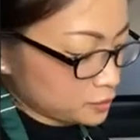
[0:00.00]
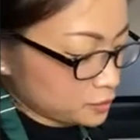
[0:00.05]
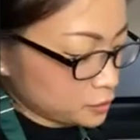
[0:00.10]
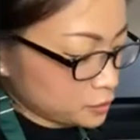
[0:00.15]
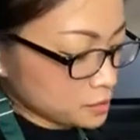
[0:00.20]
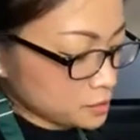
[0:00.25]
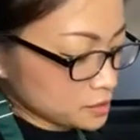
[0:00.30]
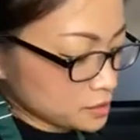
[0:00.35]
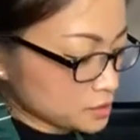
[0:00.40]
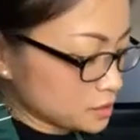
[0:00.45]

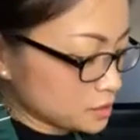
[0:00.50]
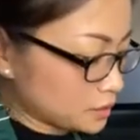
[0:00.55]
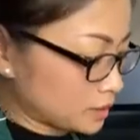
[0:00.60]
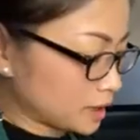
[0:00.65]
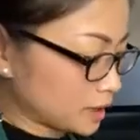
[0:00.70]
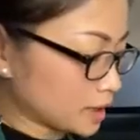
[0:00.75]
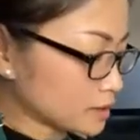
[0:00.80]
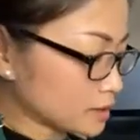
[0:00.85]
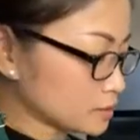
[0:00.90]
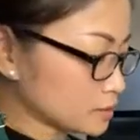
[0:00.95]
if you use
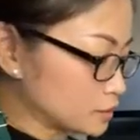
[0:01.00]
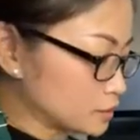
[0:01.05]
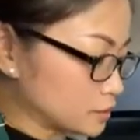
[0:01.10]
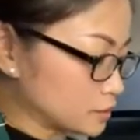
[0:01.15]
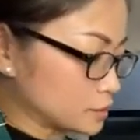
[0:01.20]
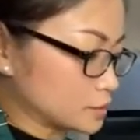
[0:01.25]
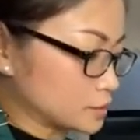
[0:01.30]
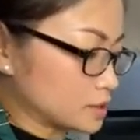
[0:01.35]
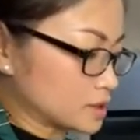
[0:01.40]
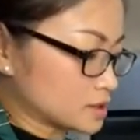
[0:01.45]
your do
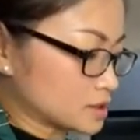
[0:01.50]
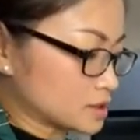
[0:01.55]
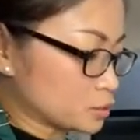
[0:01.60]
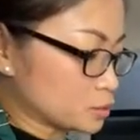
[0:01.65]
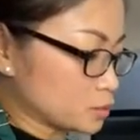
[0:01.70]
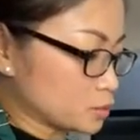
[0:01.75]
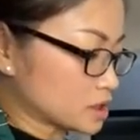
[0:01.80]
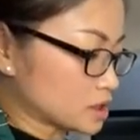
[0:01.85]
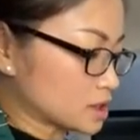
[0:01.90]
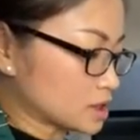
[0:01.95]
this, which
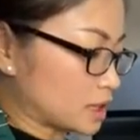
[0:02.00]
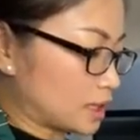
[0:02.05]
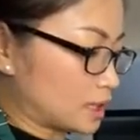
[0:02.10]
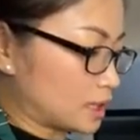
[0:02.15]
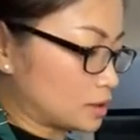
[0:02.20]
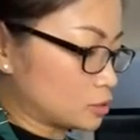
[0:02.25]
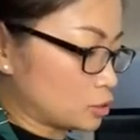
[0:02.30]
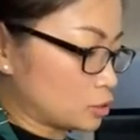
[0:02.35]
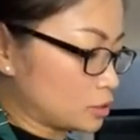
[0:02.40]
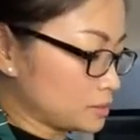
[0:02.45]
I
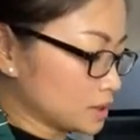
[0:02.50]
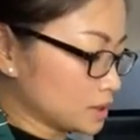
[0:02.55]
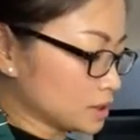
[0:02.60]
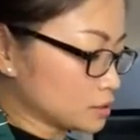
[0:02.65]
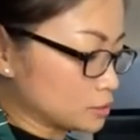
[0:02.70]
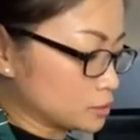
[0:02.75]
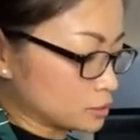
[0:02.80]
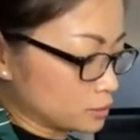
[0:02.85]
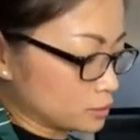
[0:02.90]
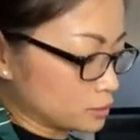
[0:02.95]
normally do
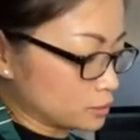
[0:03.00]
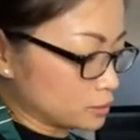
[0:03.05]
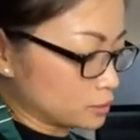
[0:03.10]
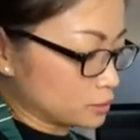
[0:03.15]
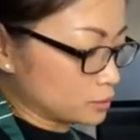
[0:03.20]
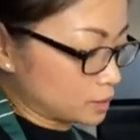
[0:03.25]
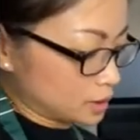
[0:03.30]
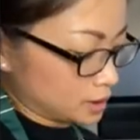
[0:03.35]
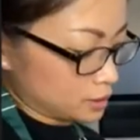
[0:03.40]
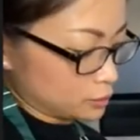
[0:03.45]

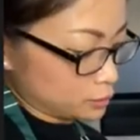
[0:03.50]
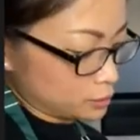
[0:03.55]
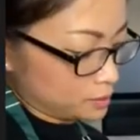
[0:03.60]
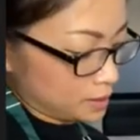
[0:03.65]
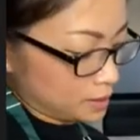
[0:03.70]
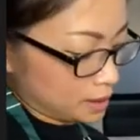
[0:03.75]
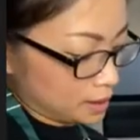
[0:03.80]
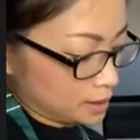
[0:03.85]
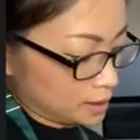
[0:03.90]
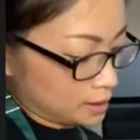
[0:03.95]
when I
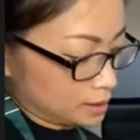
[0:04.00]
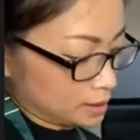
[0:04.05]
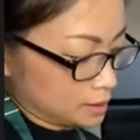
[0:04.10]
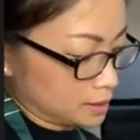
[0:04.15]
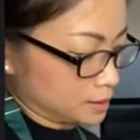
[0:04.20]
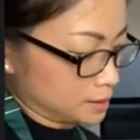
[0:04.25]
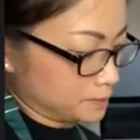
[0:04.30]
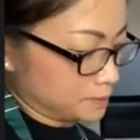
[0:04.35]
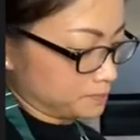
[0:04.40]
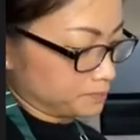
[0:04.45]
do my
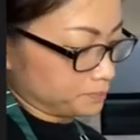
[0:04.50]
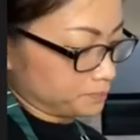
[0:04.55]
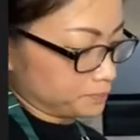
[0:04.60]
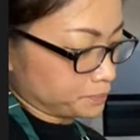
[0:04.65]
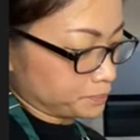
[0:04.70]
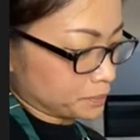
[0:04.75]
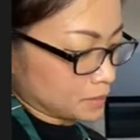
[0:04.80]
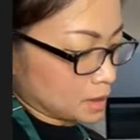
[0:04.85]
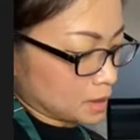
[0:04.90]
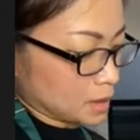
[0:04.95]
um,
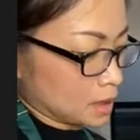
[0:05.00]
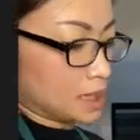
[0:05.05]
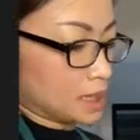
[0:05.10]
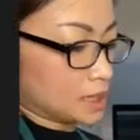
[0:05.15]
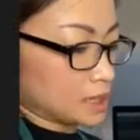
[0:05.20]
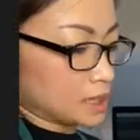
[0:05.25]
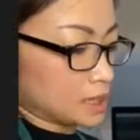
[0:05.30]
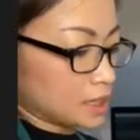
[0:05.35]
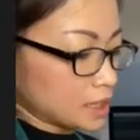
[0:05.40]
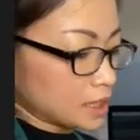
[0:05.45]

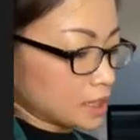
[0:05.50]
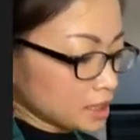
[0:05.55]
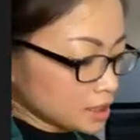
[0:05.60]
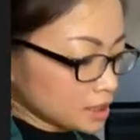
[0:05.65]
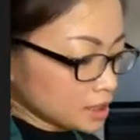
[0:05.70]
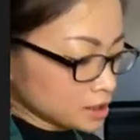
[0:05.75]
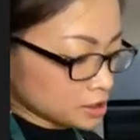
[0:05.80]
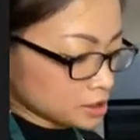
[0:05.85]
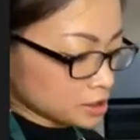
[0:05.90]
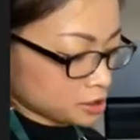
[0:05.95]
my
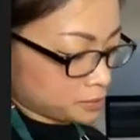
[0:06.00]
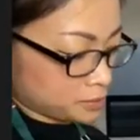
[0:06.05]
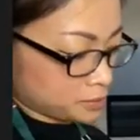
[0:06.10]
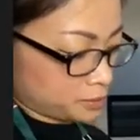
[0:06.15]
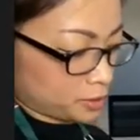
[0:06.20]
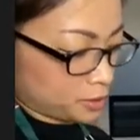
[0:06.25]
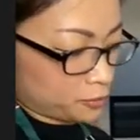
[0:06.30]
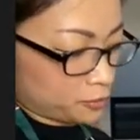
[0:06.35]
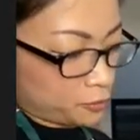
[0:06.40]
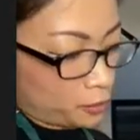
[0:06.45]

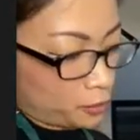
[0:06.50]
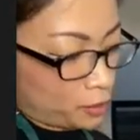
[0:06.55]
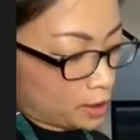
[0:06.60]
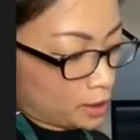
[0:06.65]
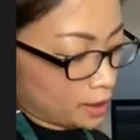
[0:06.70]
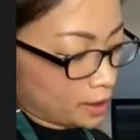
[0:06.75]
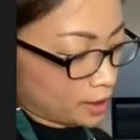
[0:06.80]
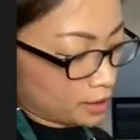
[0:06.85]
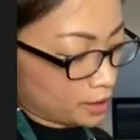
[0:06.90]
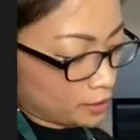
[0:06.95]
quiche before I